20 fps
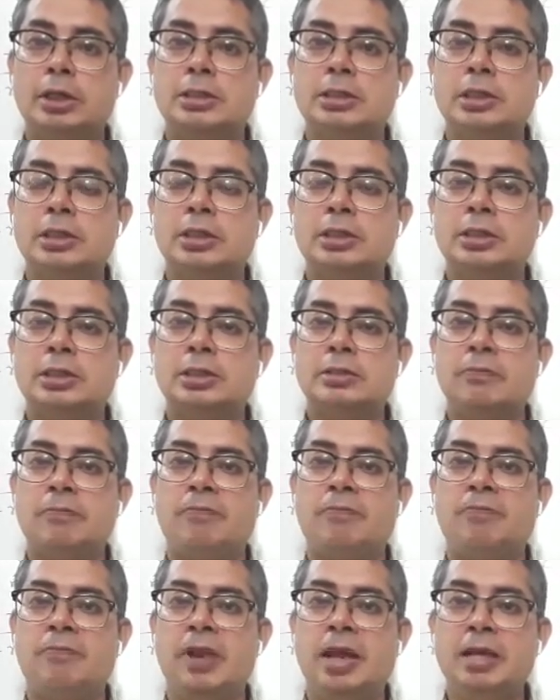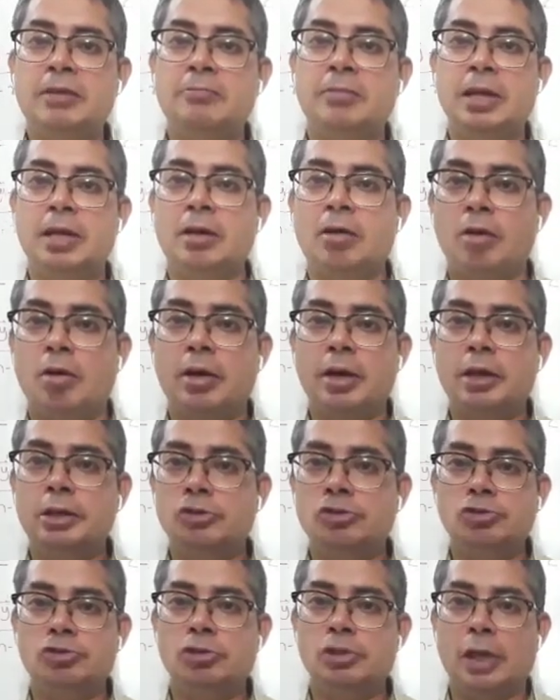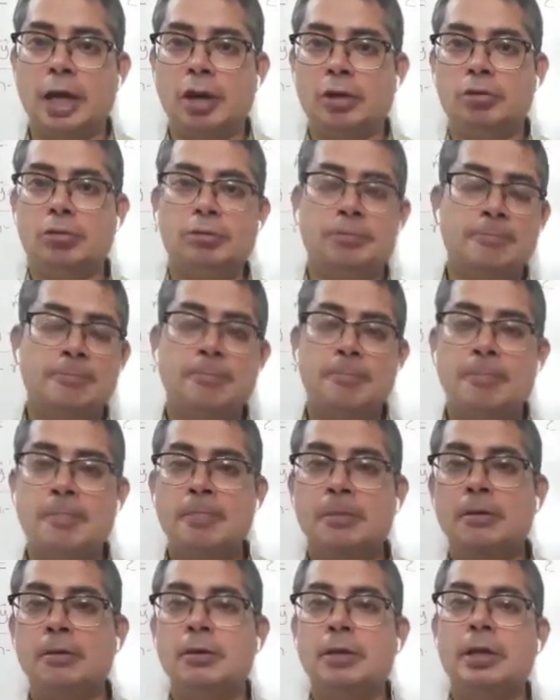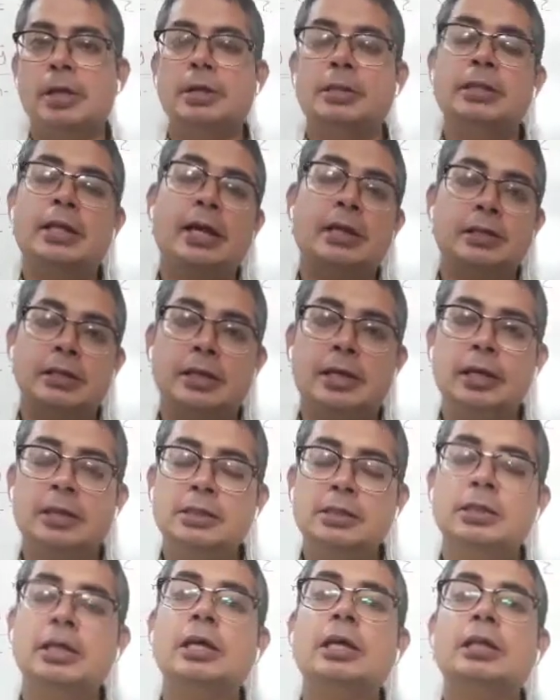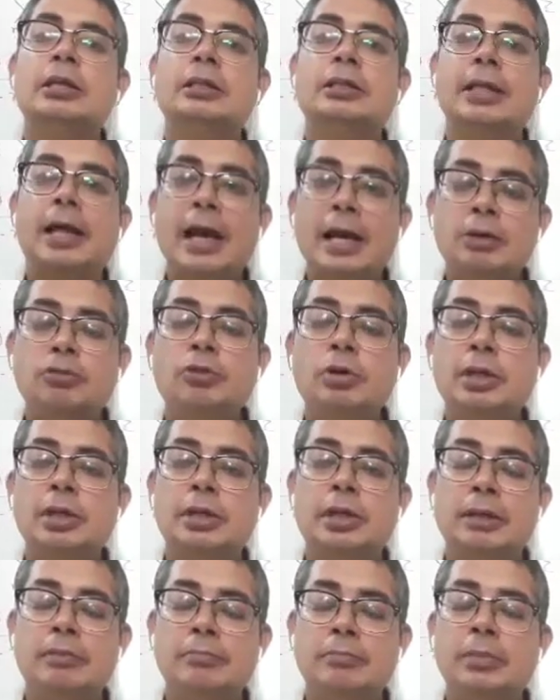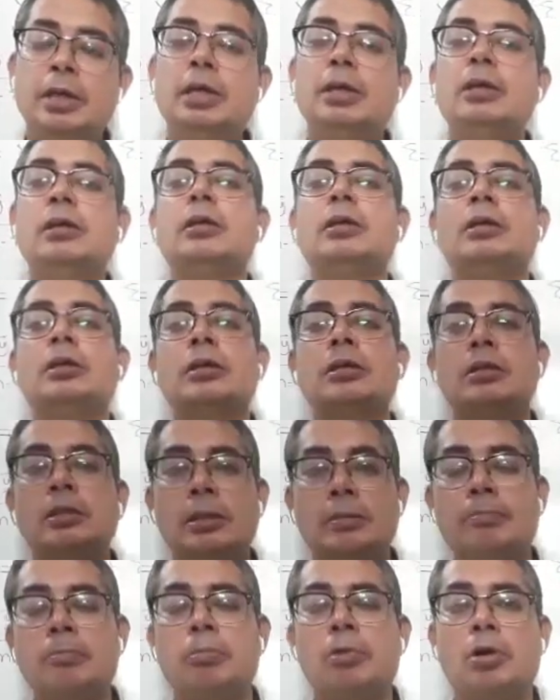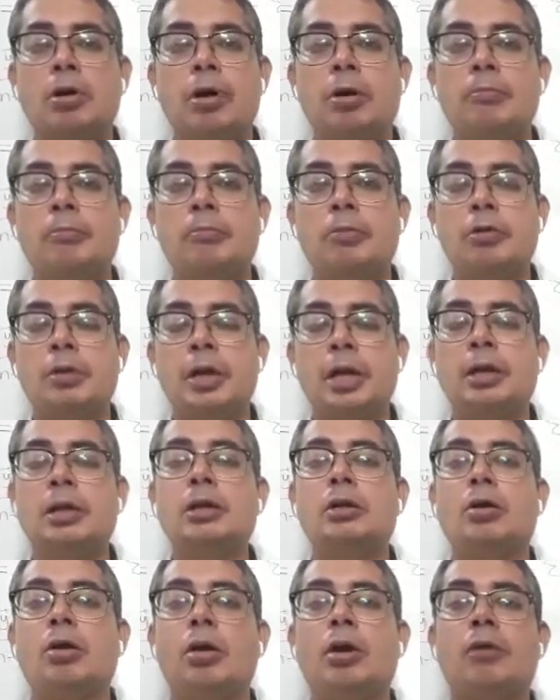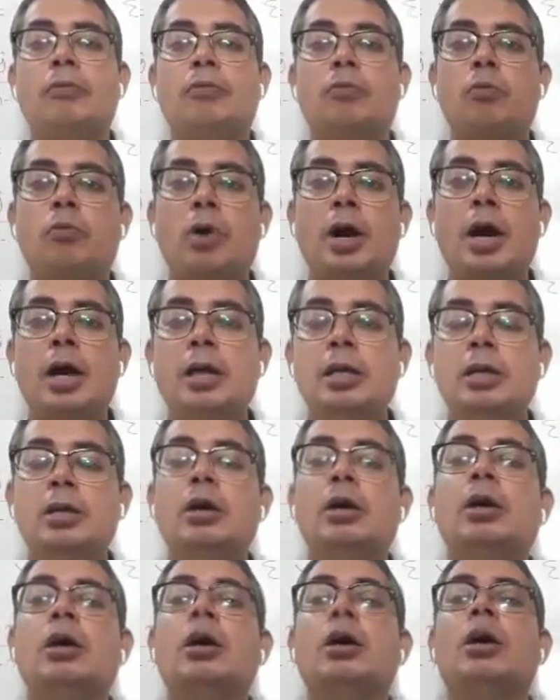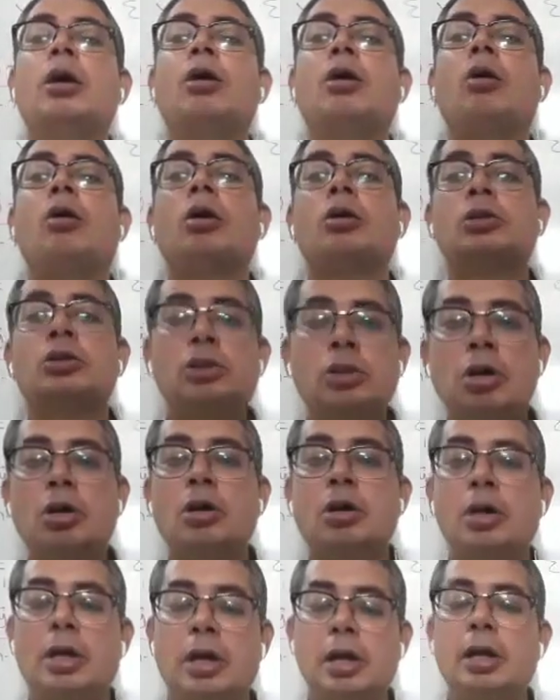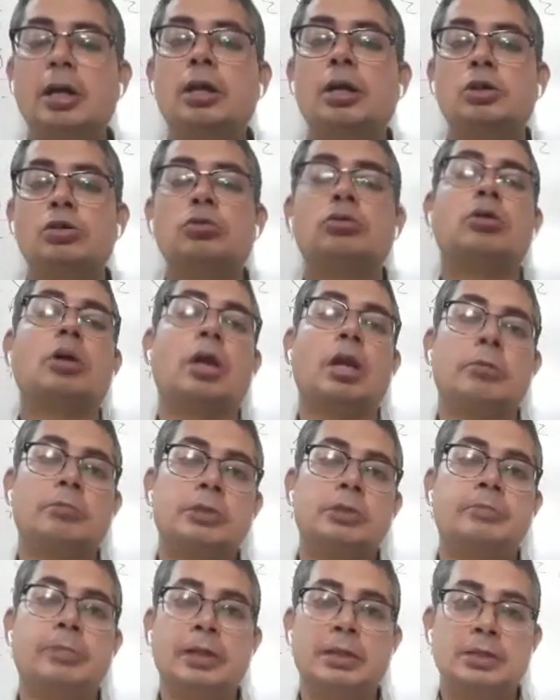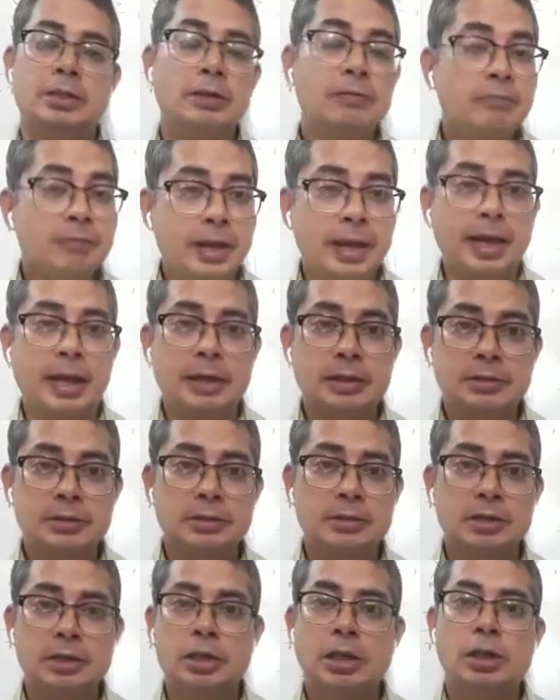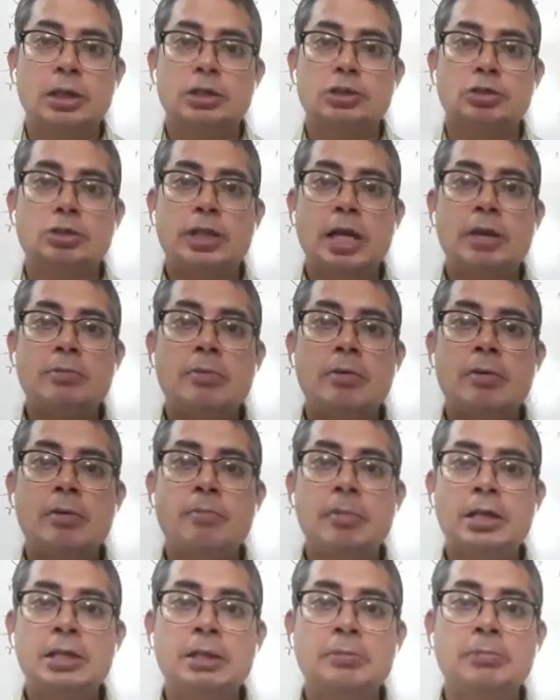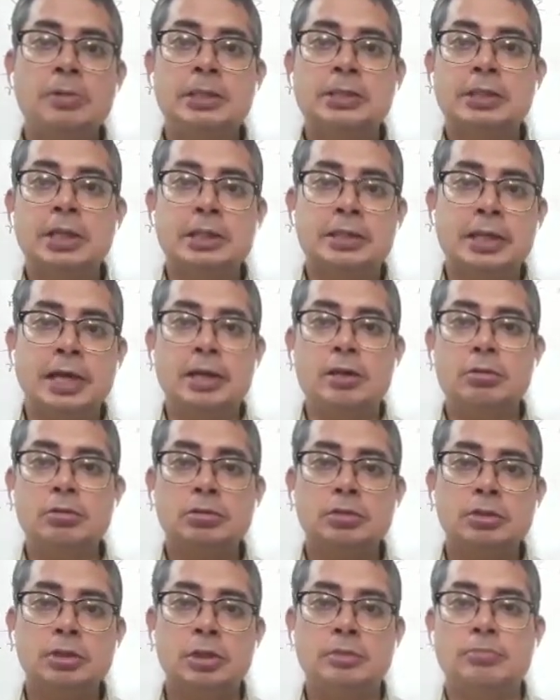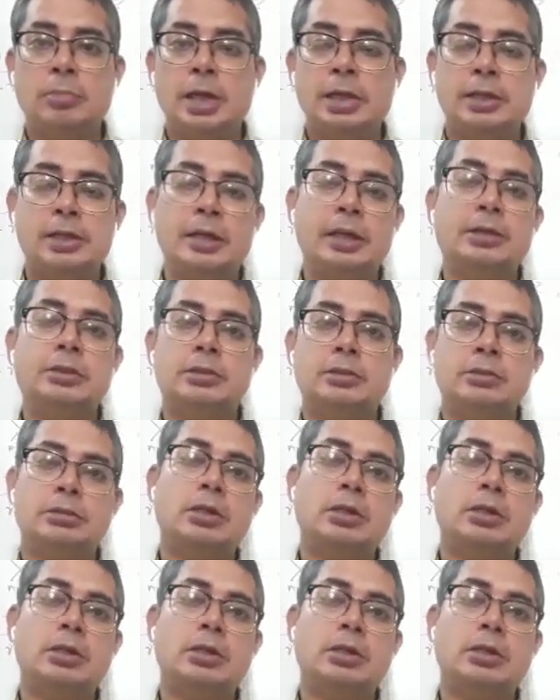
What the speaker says: this flaming orange arrow, in that case that will give me the component of y orthogonal to column space of X. So there may be multiple such arrows. In my case